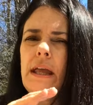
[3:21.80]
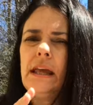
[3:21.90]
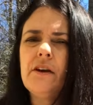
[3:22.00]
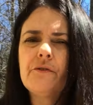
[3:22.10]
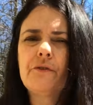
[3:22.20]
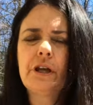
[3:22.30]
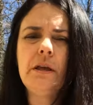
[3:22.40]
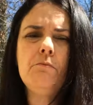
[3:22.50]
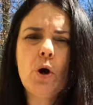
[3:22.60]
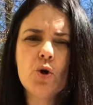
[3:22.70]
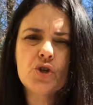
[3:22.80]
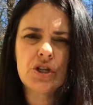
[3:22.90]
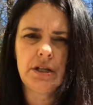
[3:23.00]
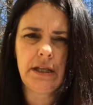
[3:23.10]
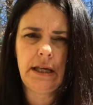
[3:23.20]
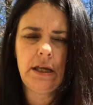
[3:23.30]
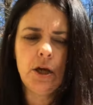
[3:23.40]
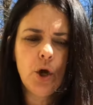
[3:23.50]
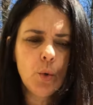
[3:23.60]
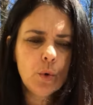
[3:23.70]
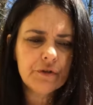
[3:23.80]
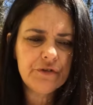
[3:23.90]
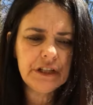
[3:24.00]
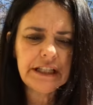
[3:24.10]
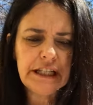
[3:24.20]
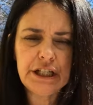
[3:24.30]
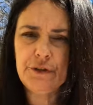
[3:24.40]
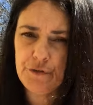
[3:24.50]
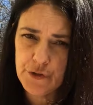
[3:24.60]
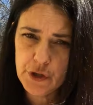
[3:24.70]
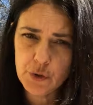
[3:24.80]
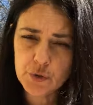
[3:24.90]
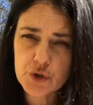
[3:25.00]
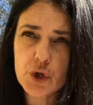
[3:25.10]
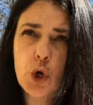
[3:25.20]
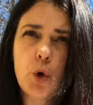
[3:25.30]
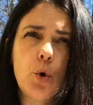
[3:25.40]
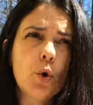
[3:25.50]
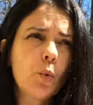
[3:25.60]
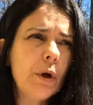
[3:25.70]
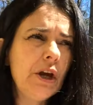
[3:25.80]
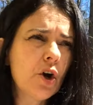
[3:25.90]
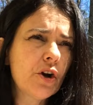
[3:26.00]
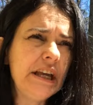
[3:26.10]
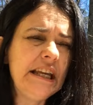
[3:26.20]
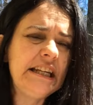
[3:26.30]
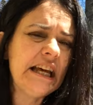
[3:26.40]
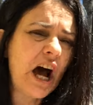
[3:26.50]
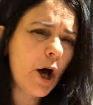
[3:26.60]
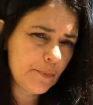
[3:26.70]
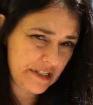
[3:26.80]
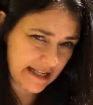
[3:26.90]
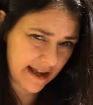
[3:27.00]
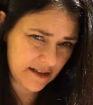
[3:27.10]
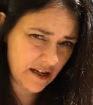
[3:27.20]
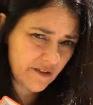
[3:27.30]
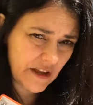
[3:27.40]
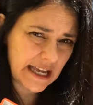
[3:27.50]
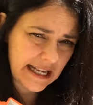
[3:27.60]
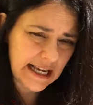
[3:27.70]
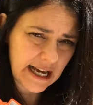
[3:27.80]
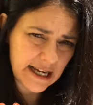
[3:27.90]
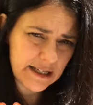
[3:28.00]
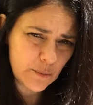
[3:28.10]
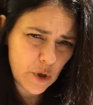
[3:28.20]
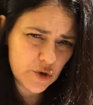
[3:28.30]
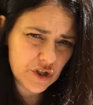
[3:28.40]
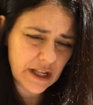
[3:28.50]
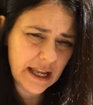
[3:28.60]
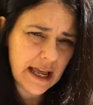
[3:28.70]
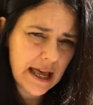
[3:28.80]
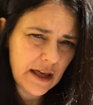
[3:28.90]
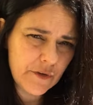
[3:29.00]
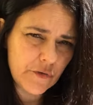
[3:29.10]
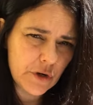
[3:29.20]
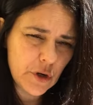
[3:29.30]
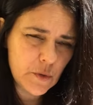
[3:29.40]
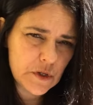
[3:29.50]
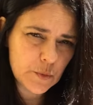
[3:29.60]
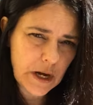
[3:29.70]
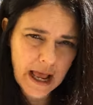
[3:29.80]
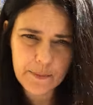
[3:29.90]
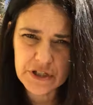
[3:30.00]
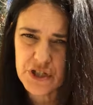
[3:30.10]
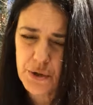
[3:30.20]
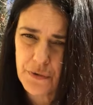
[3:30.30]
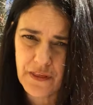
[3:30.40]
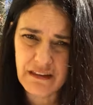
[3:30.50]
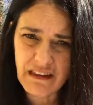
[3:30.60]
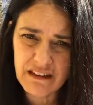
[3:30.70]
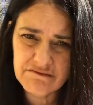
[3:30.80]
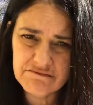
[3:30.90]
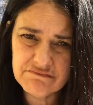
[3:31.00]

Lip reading: if emotionally we're feeling confused or we are in upset of any kind emotionally, have you ever noticed what happens to your thinking?